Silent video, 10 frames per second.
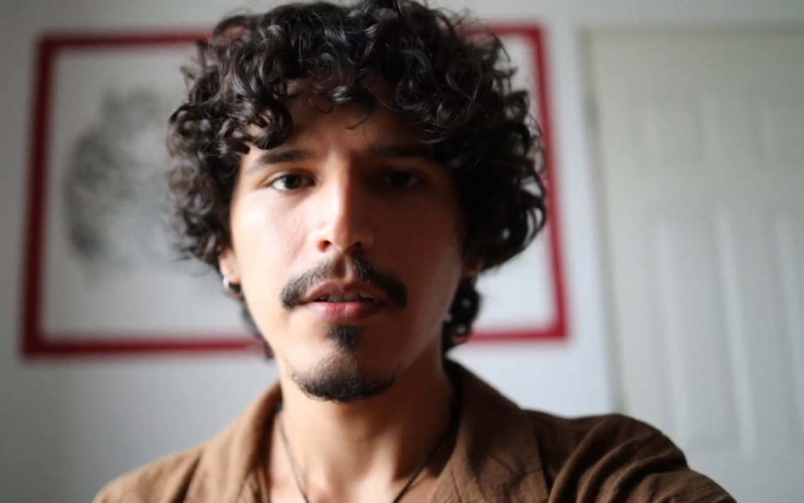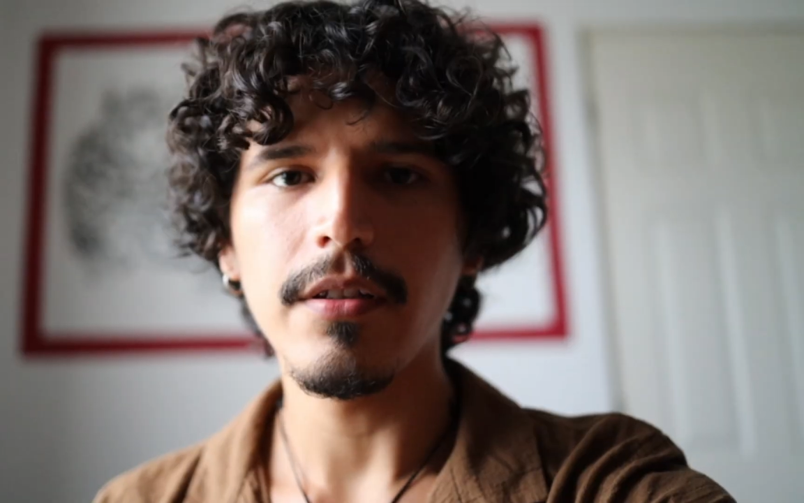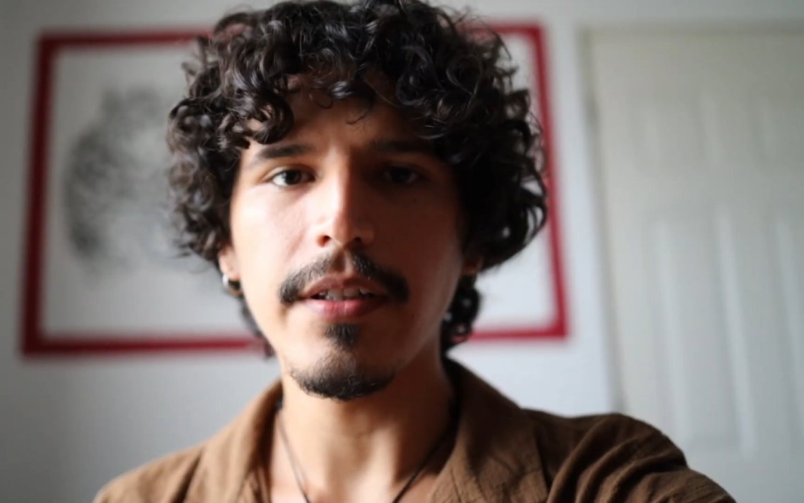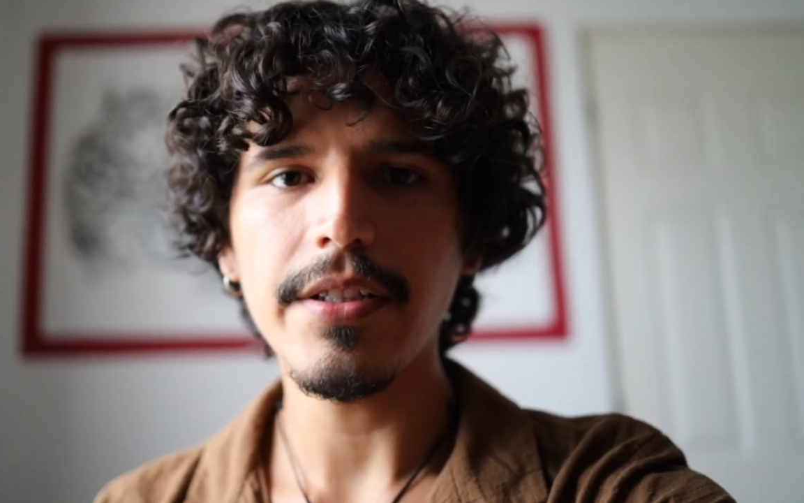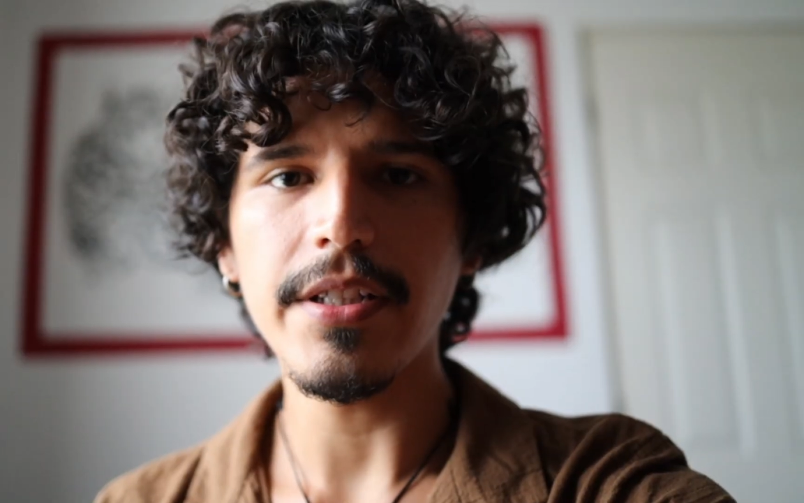
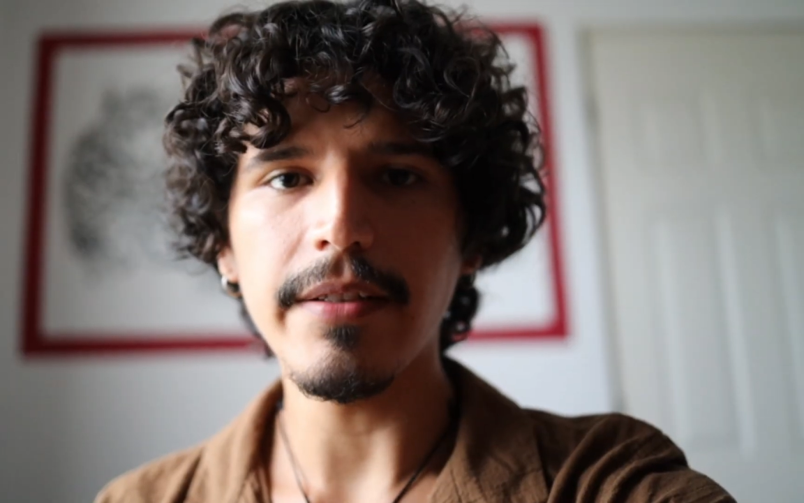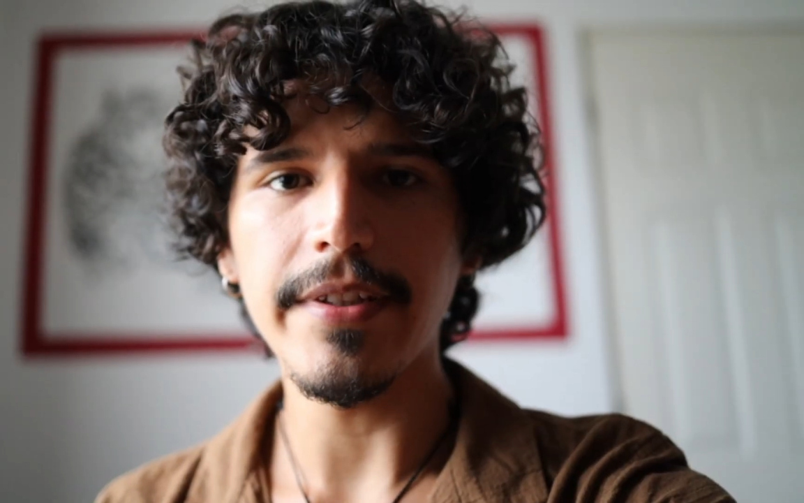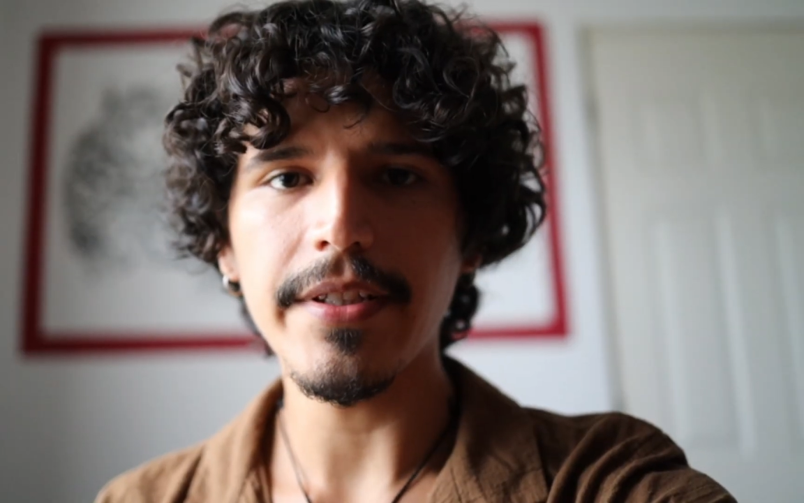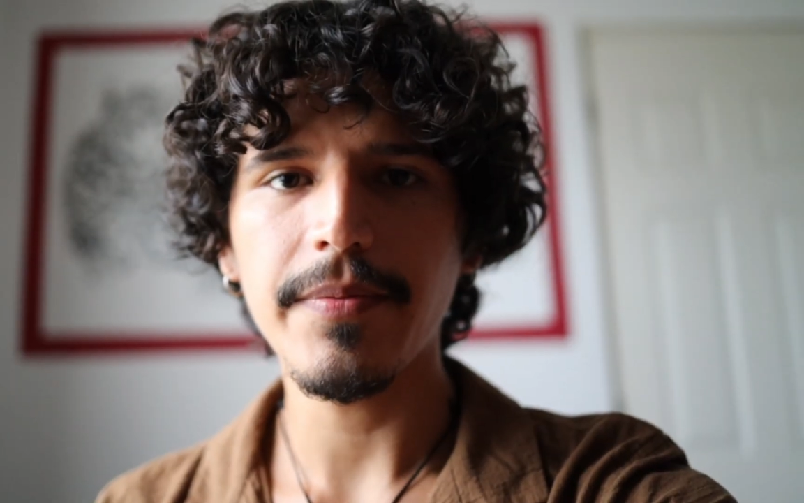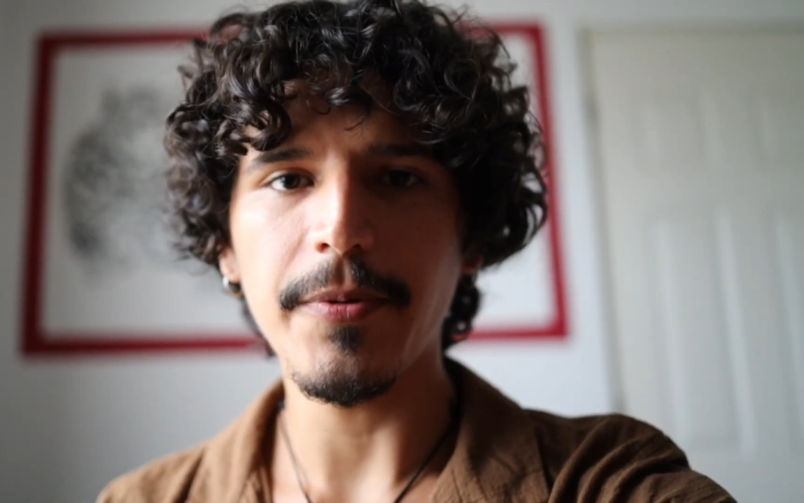can achieve
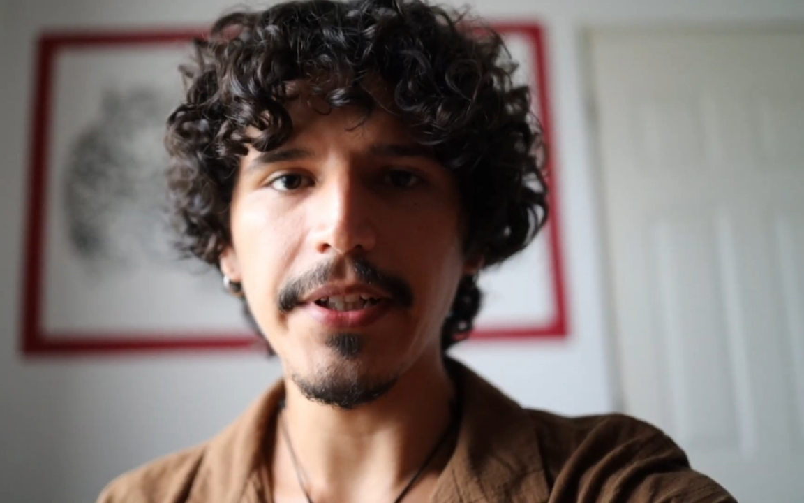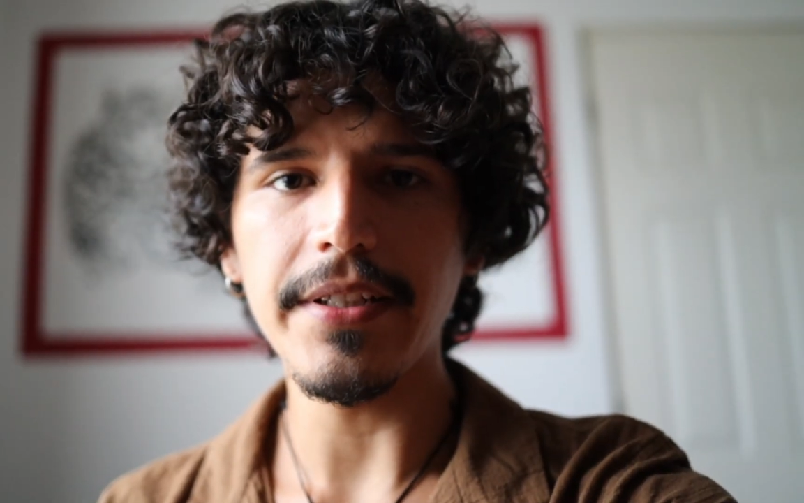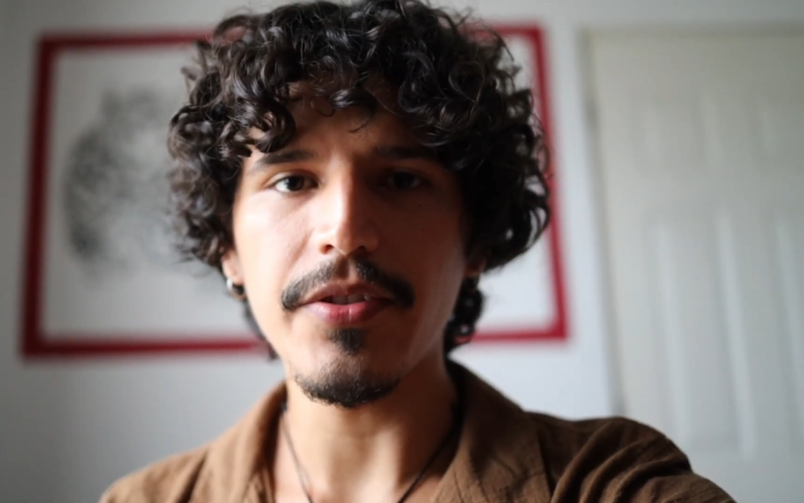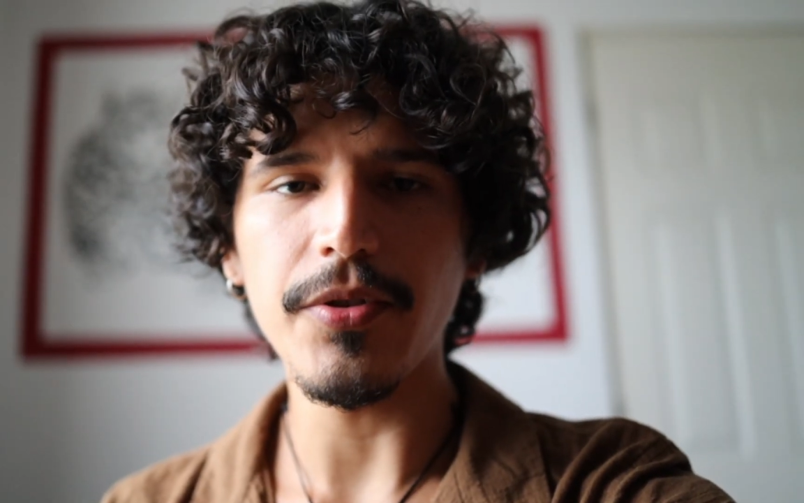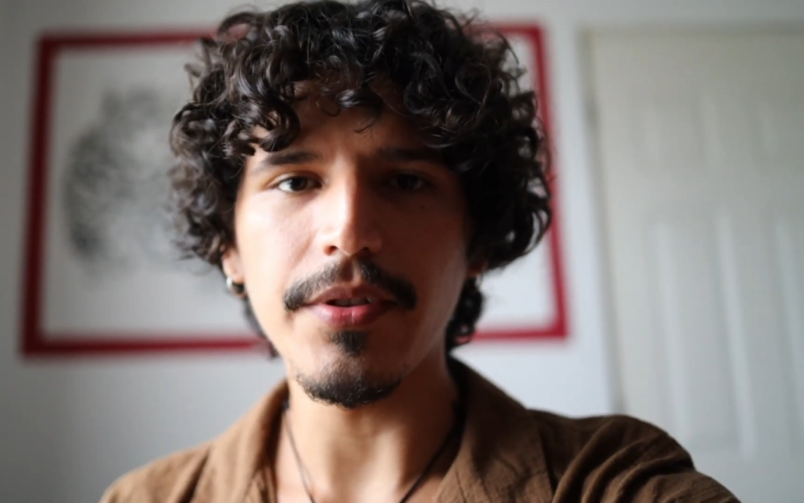this
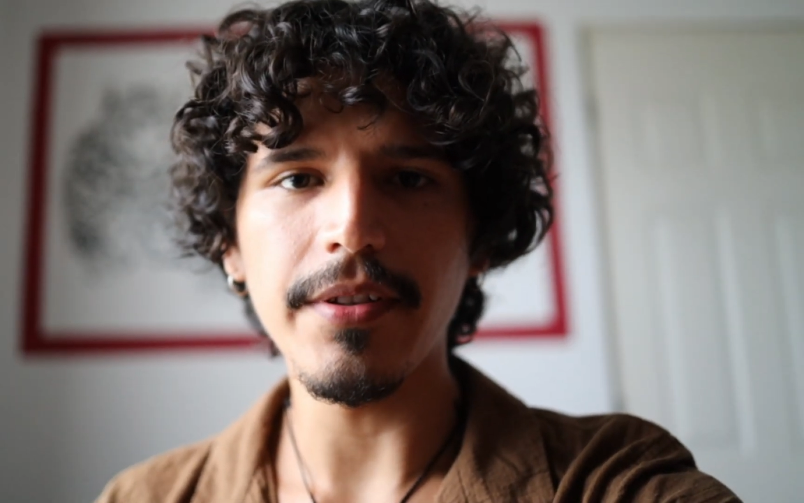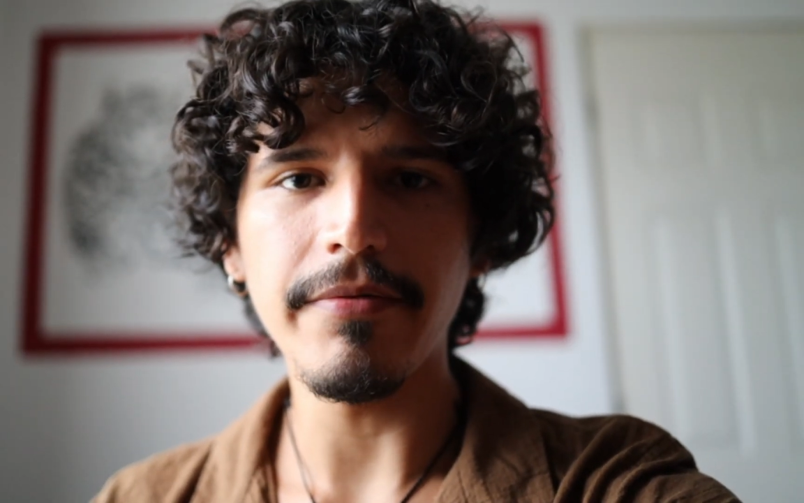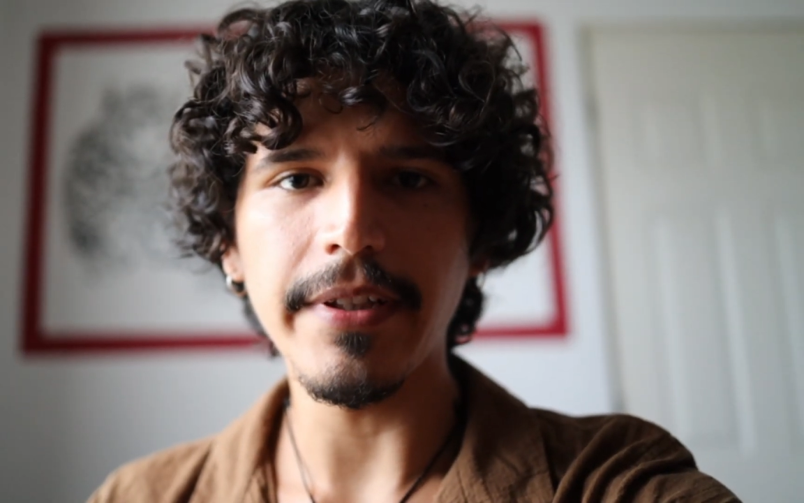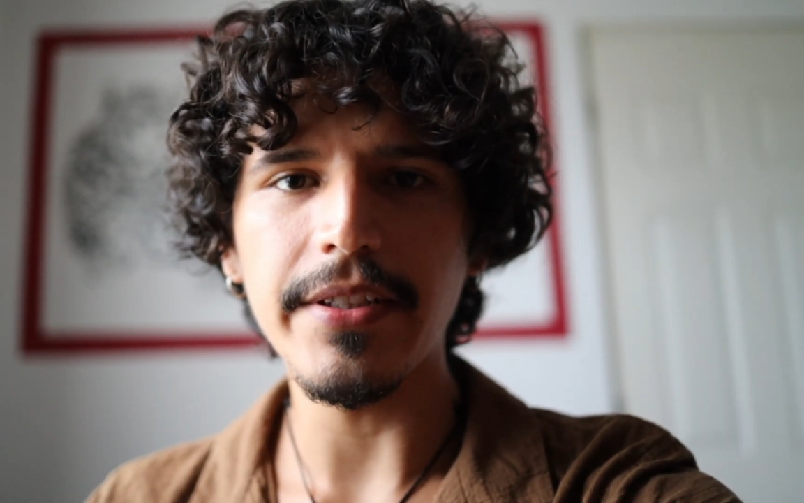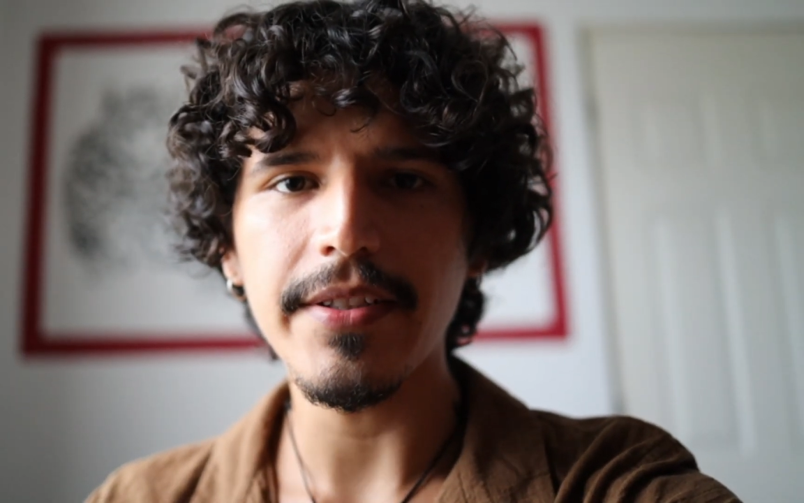pretty
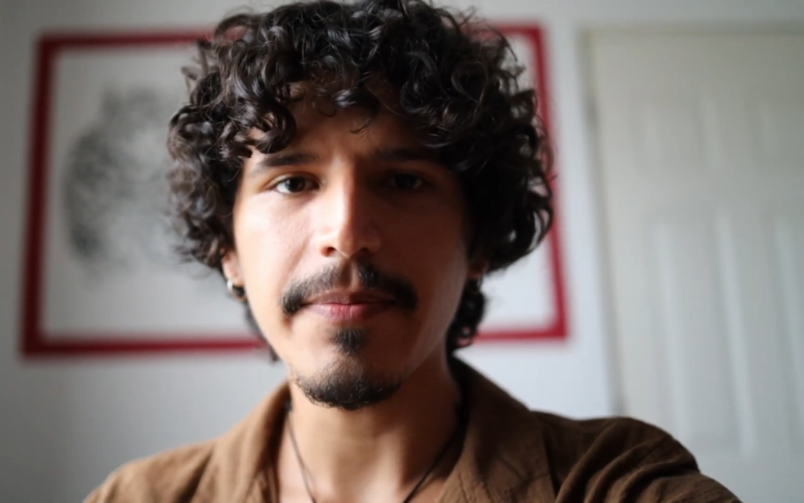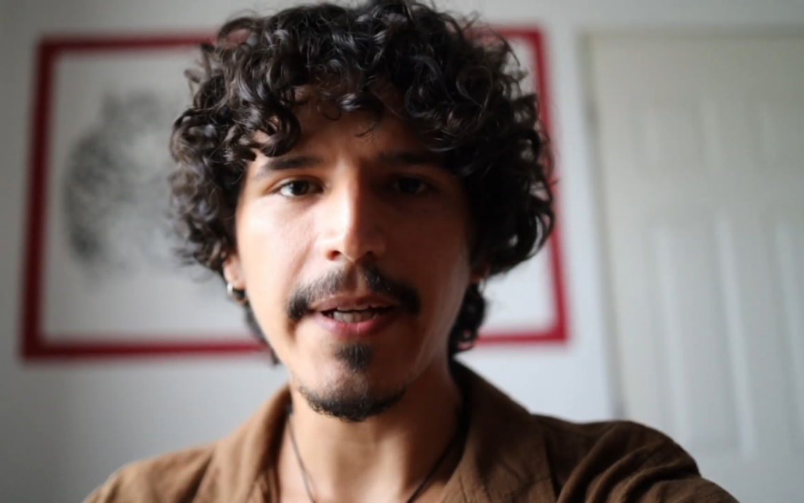intuitively just